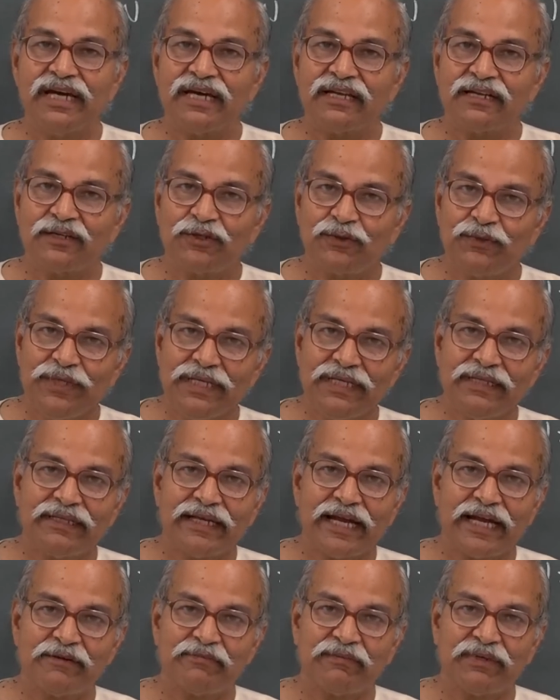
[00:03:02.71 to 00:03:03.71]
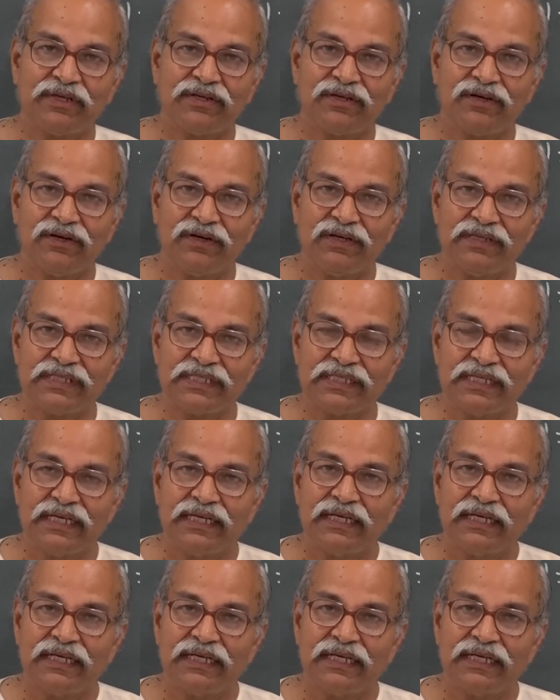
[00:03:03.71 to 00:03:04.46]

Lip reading: are doing that because